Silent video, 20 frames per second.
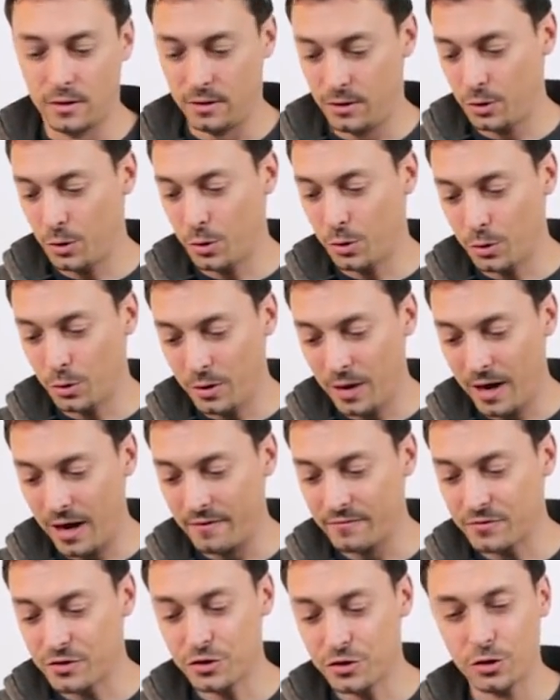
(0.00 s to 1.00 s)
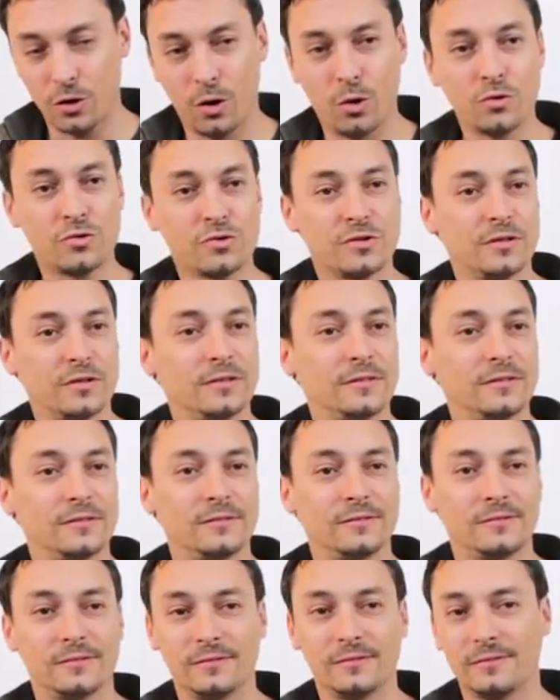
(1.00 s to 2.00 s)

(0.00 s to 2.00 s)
you could have chosen